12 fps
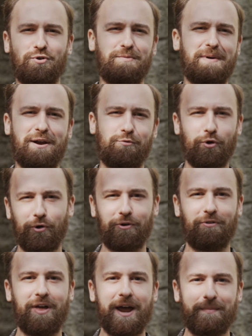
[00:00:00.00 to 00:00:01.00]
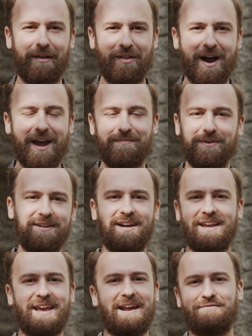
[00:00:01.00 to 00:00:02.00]
word by word or line by line, but
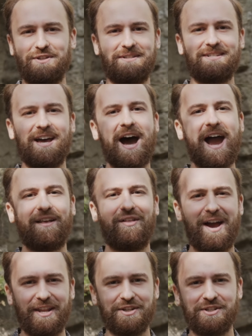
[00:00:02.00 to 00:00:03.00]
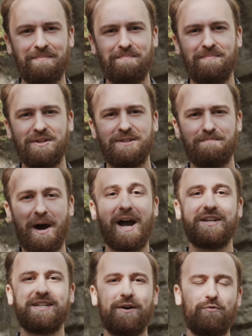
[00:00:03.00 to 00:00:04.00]
again, I've just highlighted some
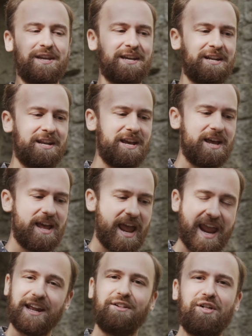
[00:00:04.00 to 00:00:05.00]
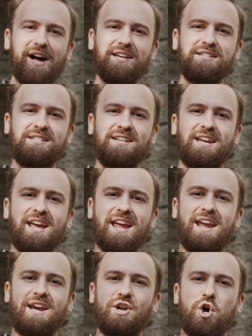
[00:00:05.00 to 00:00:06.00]
spots that we can analyze
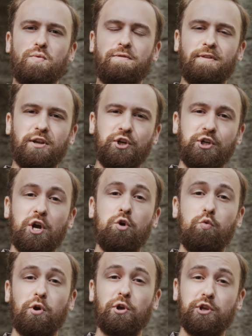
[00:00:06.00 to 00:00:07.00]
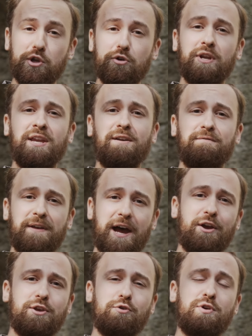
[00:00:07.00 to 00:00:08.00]
and hopefully show where you can get
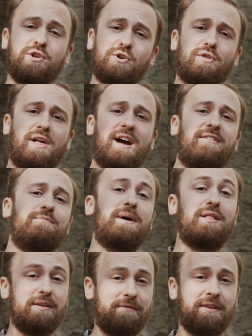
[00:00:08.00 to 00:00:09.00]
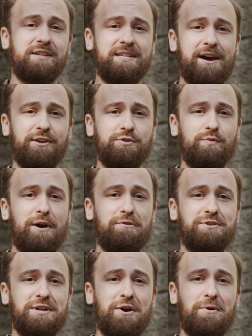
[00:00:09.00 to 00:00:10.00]
value in your life by living this out as well.
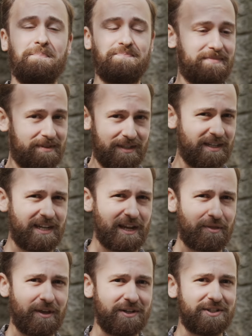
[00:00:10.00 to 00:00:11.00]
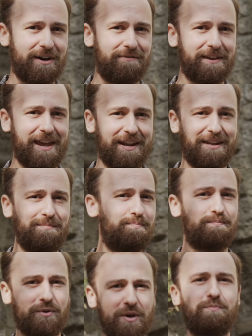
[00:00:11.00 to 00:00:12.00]
So to kick things off again in
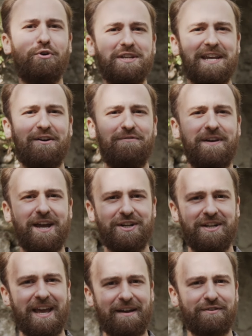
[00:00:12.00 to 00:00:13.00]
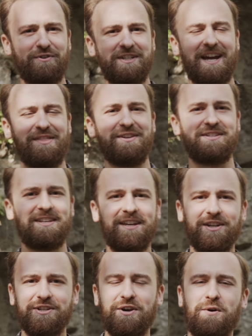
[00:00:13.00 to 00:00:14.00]
good Boy Scout fashion, I have to recite this
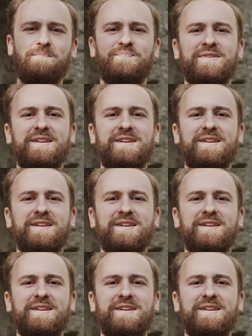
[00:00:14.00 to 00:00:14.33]
thing. So